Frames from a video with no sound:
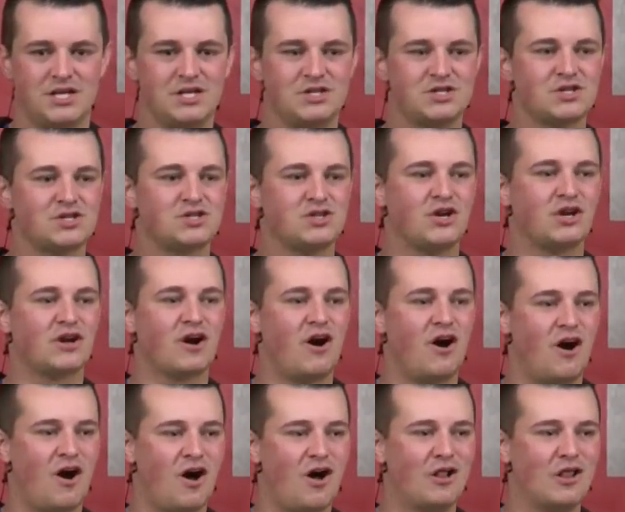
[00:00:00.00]
Jesus
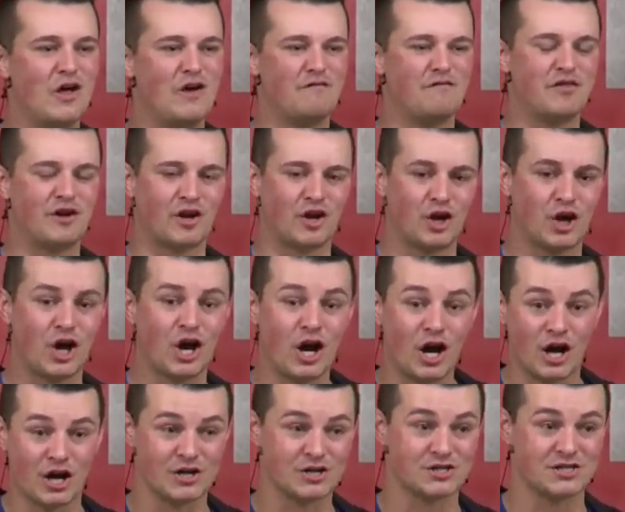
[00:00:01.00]
took all of the
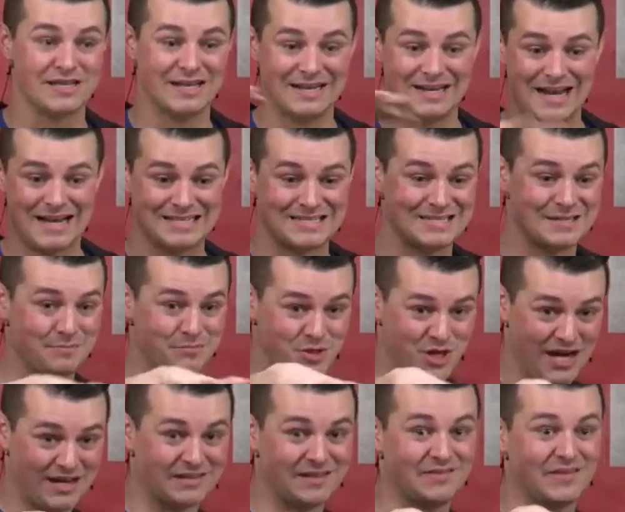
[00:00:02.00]
curse that God
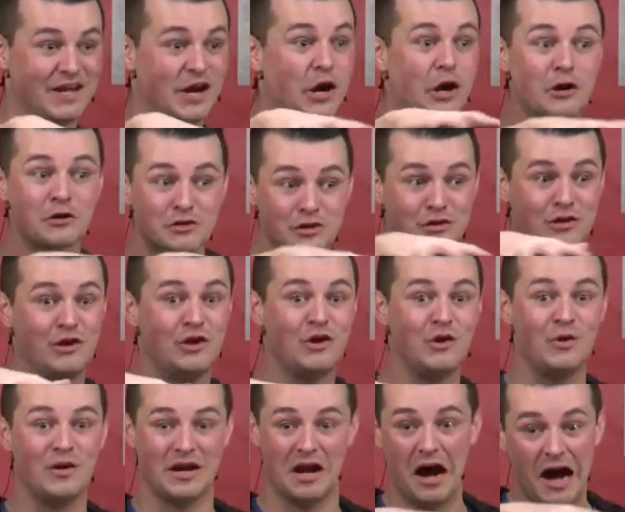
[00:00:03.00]
subjected the earth
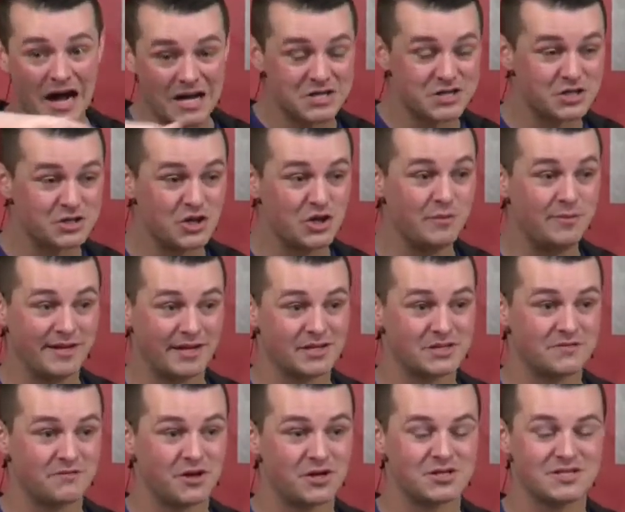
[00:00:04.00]
to and us to
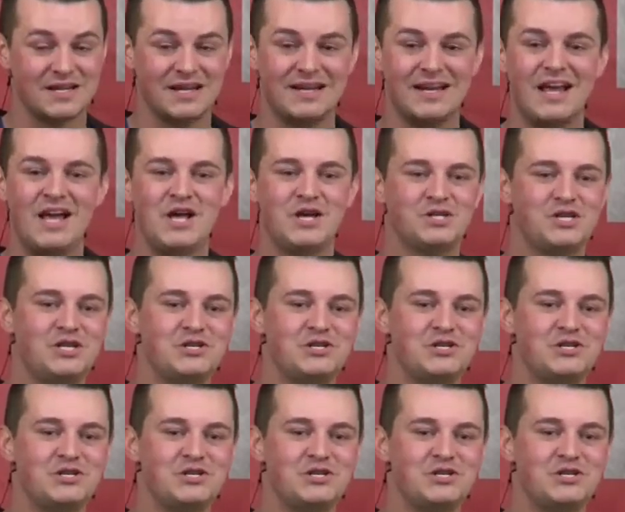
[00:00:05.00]
because of our sin.